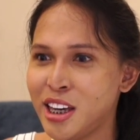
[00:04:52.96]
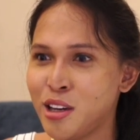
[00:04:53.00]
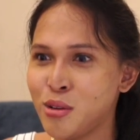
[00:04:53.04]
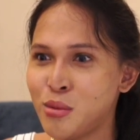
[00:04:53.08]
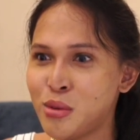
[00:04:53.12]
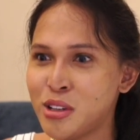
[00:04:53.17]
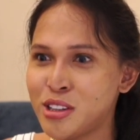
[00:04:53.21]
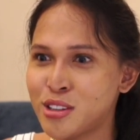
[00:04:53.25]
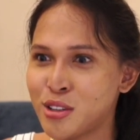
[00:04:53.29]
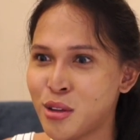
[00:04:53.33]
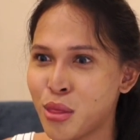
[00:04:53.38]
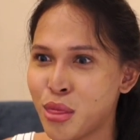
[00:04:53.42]
It
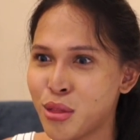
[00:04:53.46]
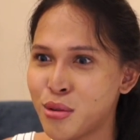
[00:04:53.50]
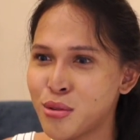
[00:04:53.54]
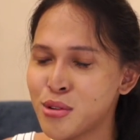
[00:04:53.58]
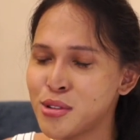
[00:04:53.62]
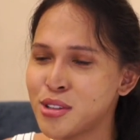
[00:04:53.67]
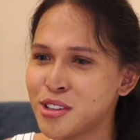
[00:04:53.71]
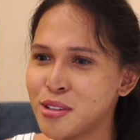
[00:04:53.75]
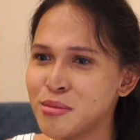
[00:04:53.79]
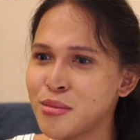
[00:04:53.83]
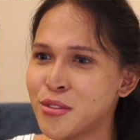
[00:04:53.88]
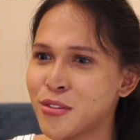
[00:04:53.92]
was
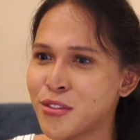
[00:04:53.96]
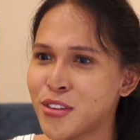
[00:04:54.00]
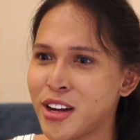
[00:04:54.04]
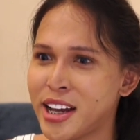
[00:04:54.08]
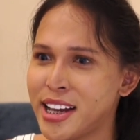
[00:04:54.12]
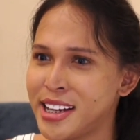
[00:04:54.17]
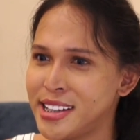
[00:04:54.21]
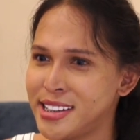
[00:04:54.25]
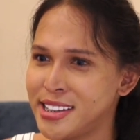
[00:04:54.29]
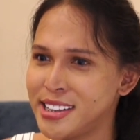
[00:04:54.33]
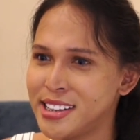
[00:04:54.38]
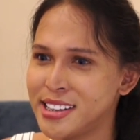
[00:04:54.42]
through some
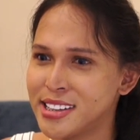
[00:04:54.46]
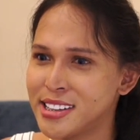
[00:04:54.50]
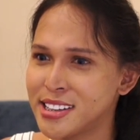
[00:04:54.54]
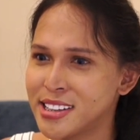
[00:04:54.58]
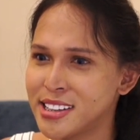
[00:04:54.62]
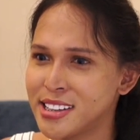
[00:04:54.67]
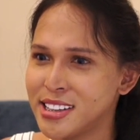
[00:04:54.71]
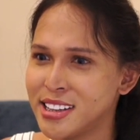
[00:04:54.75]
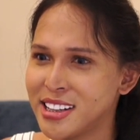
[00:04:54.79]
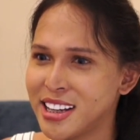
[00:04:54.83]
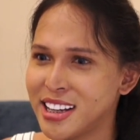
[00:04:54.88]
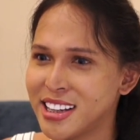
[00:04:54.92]

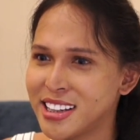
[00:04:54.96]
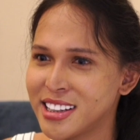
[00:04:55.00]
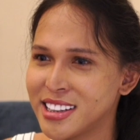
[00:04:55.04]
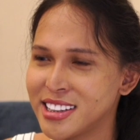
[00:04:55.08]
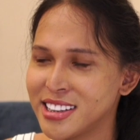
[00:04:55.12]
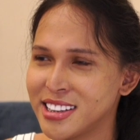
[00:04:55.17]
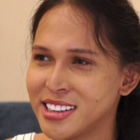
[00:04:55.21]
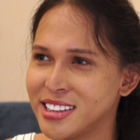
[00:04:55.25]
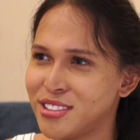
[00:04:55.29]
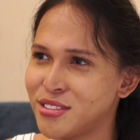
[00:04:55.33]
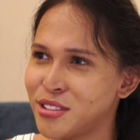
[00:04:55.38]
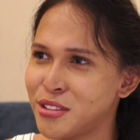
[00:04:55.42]
friends,
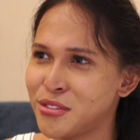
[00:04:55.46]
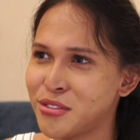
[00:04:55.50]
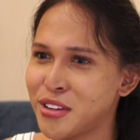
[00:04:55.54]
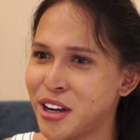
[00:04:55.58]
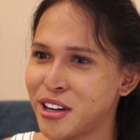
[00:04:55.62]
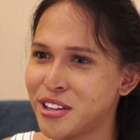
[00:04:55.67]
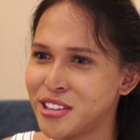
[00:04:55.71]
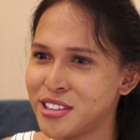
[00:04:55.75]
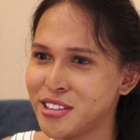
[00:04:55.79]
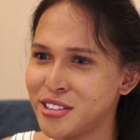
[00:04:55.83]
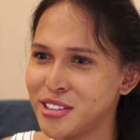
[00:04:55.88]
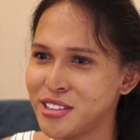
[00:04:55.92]
like
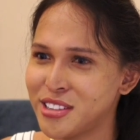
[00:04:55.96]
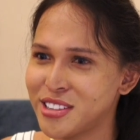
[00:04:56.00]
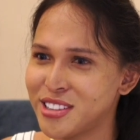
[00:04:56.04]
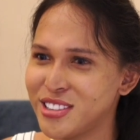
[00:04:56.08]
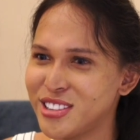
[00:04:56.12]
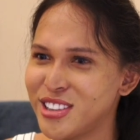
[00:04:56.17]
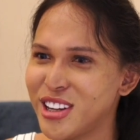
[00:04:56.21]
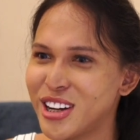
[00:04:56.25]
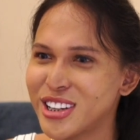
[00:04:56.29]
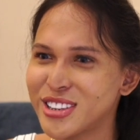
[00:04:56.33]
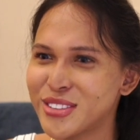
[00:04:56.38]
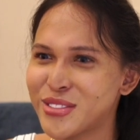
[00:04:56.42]
referrals,
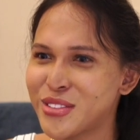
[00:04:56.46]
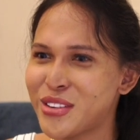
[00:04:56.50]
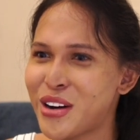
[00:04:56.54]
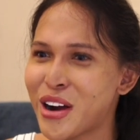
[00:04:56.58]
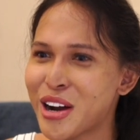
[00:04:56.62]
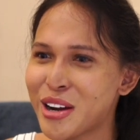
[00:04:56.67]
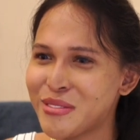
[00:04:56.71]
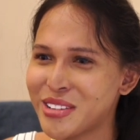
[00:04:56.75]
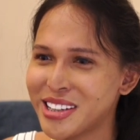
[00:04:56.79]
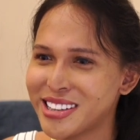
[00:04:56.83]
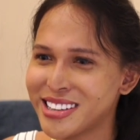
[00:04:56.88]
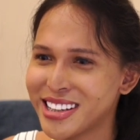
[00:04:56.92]
not
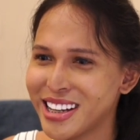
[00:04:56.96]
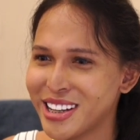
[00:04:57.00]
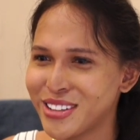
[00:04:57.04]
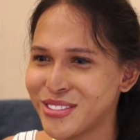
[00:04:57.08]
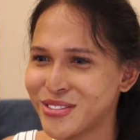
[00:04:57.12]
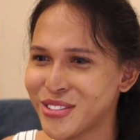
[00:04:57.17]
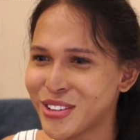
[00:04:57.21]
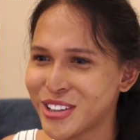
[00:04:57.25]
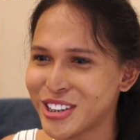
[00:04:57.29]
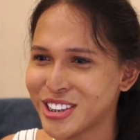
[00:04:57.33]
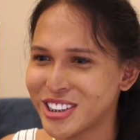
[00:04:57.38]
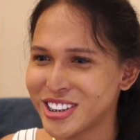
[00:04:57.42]
pharmacy,
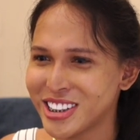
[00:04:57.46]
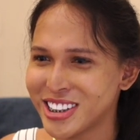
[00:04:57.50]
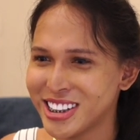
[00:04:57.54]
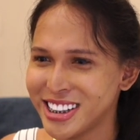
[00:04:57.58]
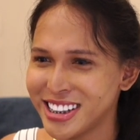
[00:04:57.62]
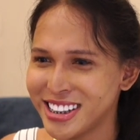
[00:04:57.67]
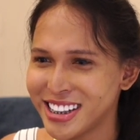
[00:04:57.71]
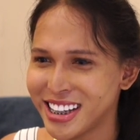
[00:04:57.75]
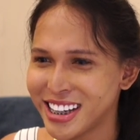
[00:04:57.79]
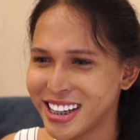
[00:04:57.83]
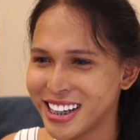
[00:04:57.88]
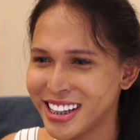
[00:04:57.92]

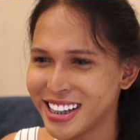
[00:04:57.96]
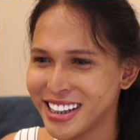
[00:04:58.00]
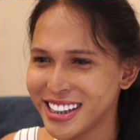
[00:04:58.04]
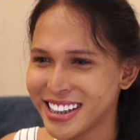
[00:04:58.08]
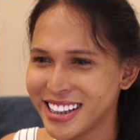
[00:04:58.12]
unfortunately.